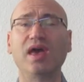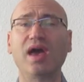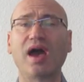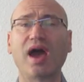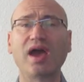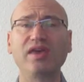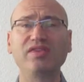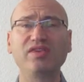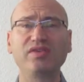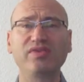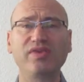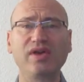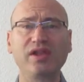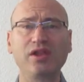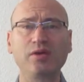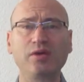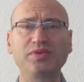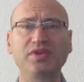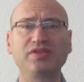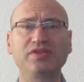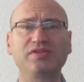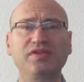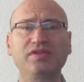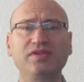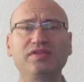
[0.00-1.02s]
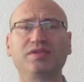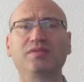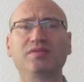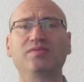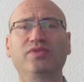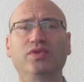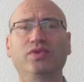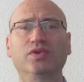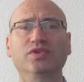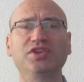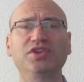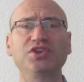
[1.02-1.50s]
I developed a system
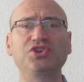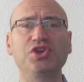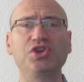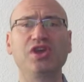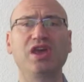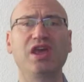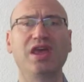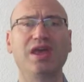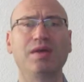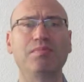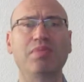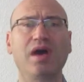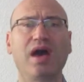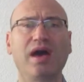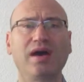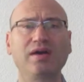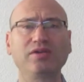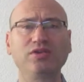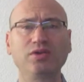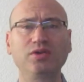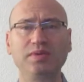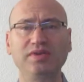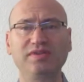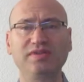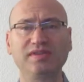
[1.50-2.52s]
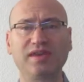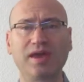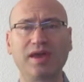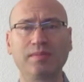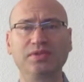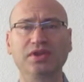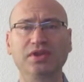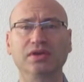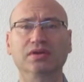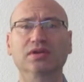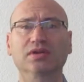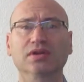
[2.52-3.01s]
for teaching him how to be
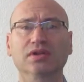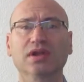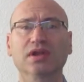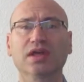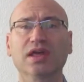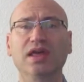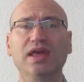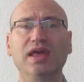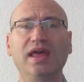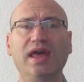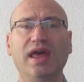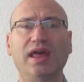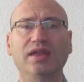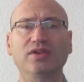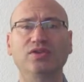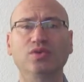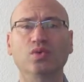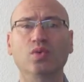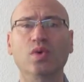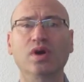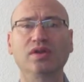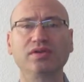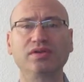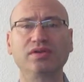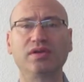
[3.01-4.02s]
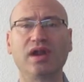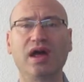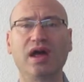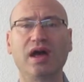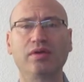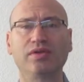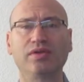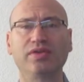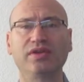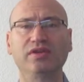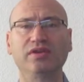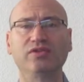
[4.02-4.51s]
skeptical and to wonder
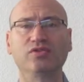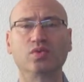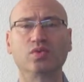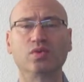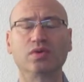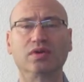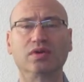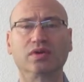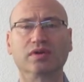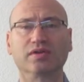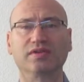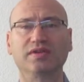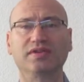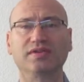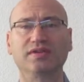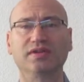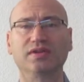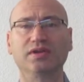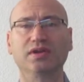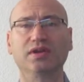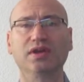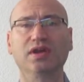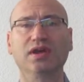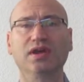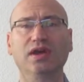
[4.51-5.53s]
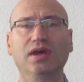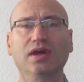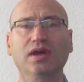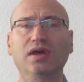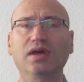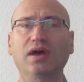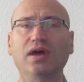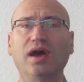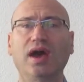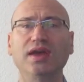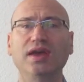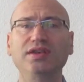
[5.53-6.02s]
how things worked.
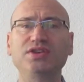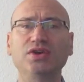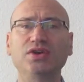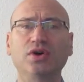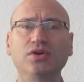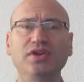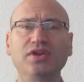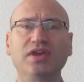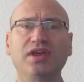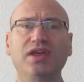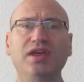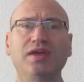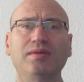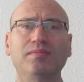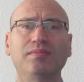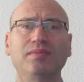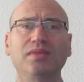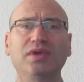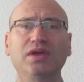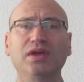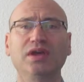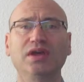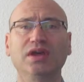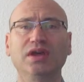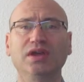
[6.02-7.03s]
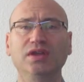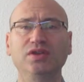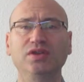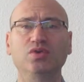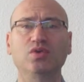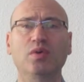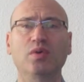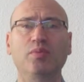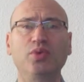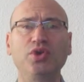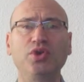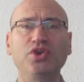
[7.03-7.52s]
I taught him
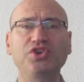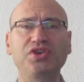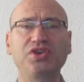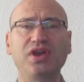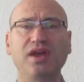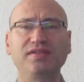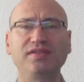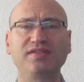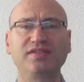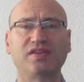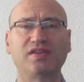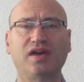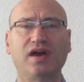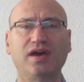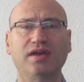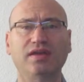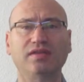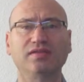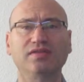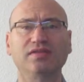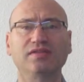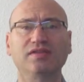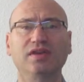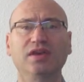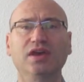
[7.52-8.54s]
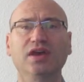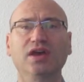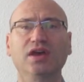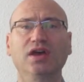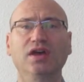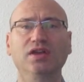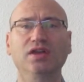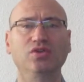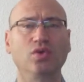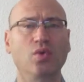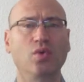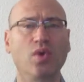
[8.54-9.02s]
to appreciate science,
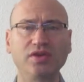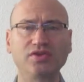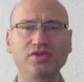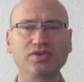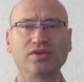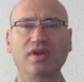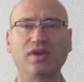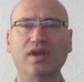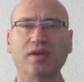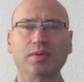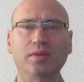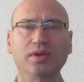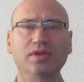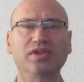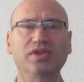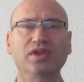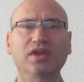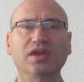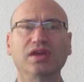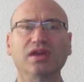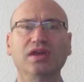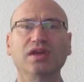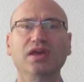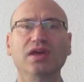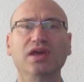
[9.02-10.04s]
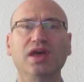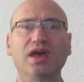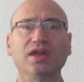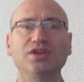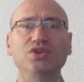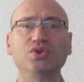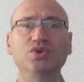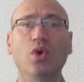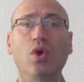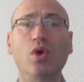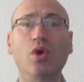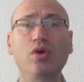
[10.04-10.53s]
to question everything, and
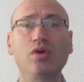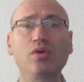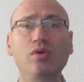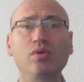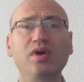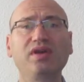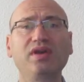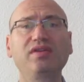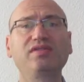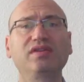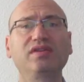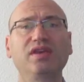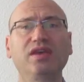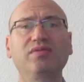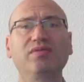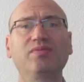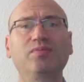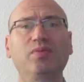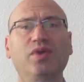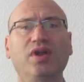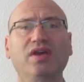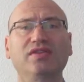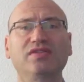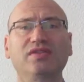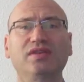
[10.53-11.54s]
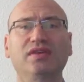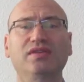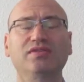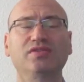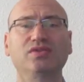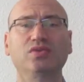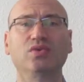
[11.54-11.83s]
to always give precedence